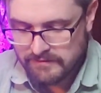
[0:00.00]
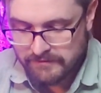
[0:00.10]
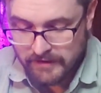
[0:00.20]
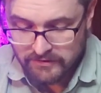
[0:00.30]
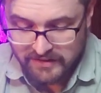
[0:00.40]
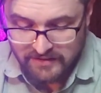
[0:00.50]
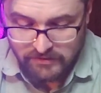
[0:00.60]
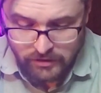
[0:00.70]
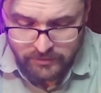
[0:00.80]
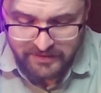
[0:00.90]
fails to give
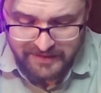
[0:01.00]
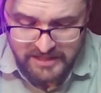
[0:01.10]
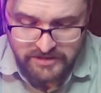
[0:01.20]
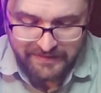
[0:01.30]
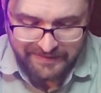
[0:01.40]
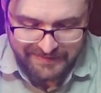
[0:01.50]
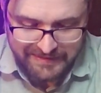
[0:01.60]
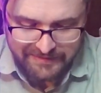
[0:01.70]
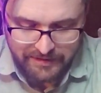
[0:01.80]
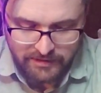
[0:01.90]
close attention to
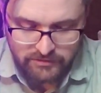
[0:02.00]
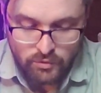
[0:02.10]
details